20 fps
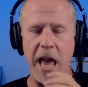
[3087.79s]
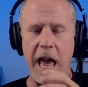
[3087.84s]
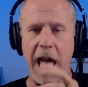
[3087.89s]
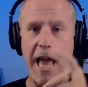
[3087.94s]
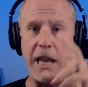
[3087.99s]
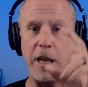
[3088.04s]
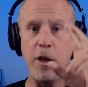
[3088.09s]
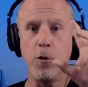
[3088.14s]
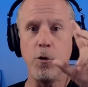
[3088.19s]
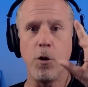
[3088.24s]

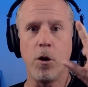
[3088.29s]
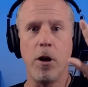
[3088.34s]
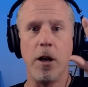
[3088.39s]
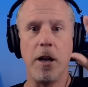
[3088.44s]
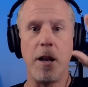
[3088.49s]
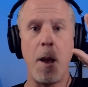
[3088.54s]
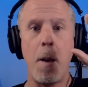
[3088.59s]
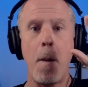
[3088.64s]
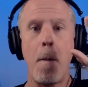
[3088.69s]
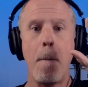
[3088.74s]
and you
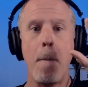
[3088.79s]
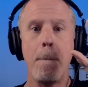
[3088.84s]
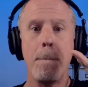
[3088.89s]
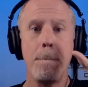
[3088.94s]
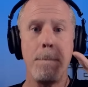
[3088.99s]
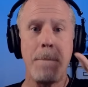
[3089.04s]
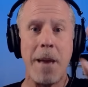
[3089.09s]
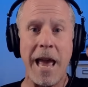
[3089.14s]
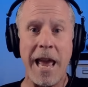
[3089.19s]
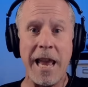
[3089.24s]
could
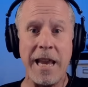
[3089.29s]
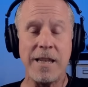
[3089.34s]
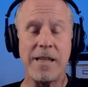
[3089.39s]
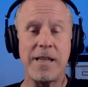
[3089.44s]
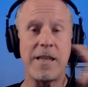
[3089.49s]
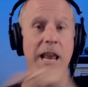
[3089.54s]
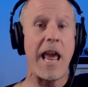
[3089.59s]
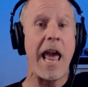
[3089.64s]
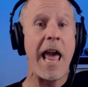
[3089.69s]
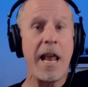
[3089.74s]

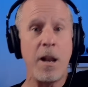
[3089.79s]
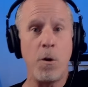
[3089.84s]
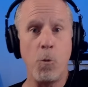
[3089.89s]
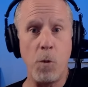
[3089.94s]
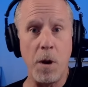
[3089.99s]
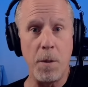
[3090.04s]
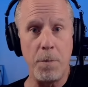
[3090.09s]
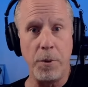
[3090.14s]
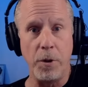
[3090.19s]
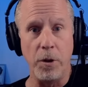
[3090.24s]
paste and
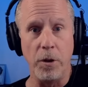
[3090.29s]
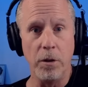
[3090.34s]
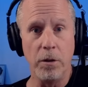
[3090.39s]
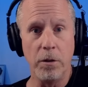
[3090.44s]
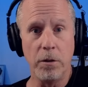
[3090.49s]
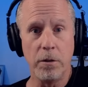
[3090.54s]
ripple.